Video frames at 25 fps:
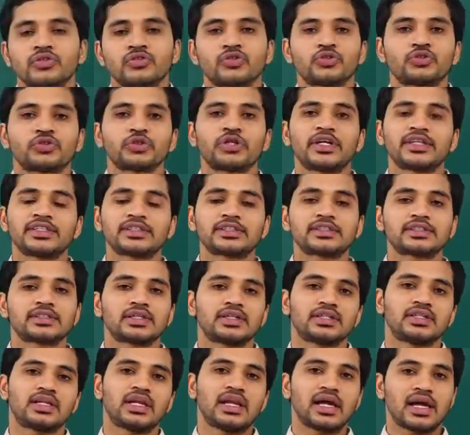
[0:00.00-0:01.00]
So, students
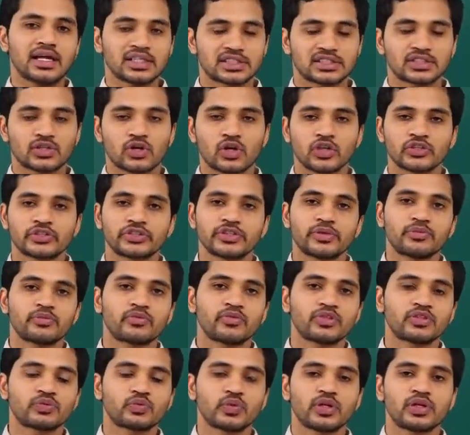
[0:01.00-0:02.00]
uh, the last concept
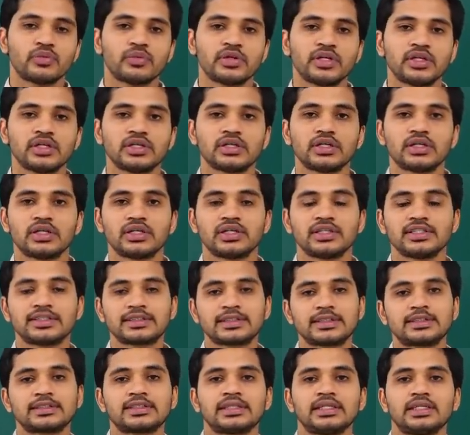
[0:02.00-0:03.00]
which we will be uh,
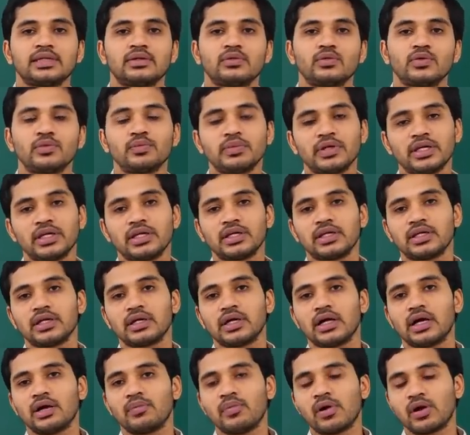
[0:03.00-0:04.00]
discussing would
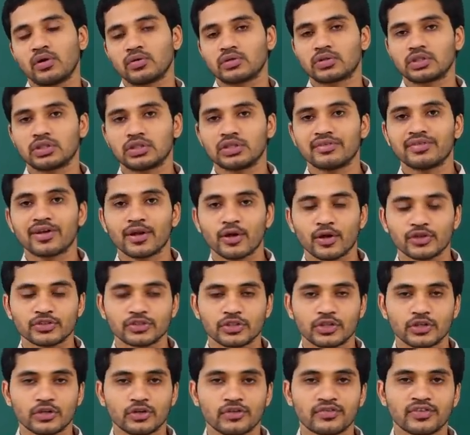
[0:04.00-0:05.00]
be about the
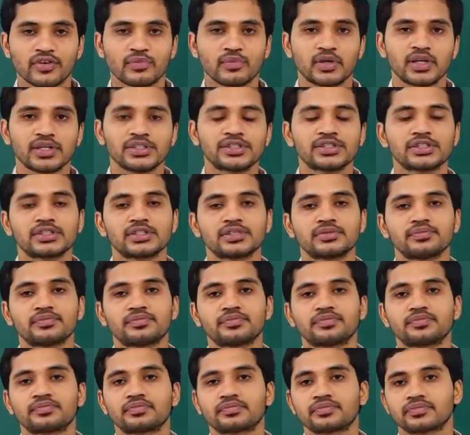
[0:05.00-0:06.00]
velocity of image
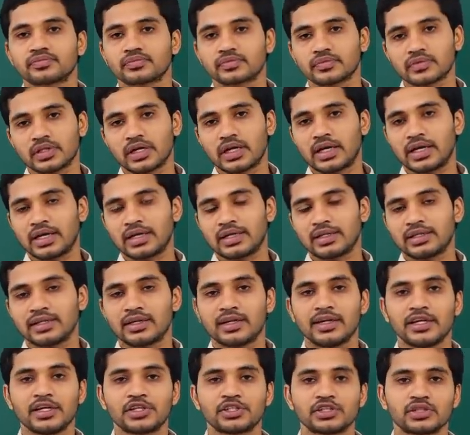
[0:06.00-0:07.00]
and the
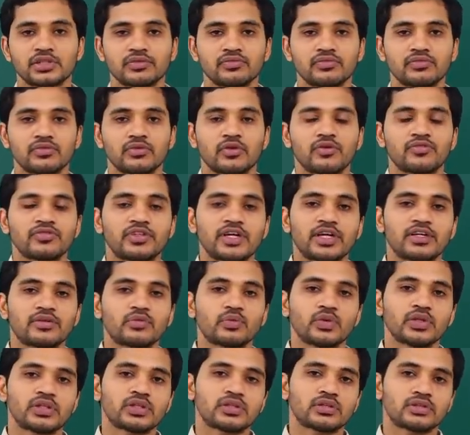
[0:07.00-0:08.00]
relation of
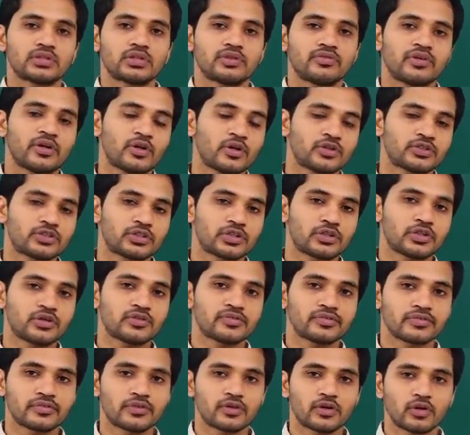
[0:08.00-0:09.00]
that with the velocity
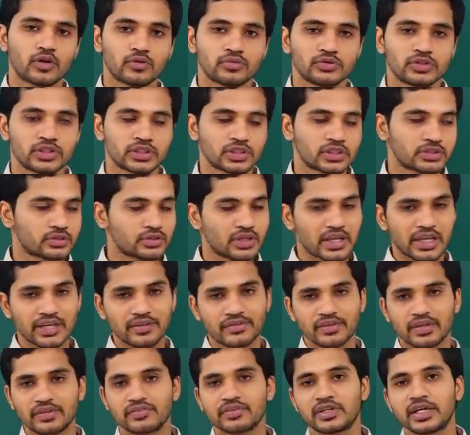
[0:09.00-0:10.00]
of object. So,
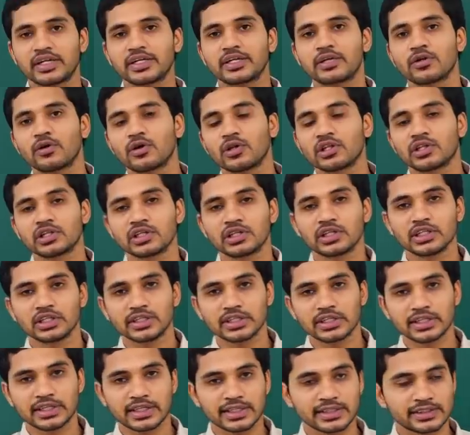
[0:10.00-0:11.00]
like we have done in all the
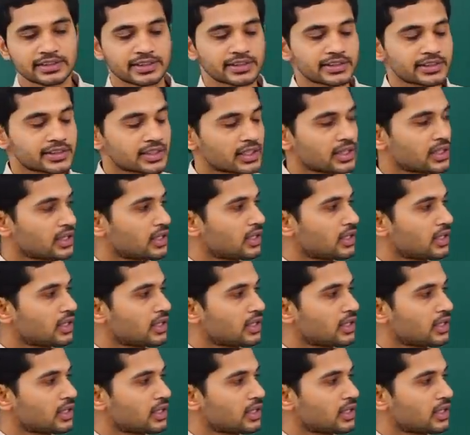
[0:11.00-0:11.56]
earlier cases.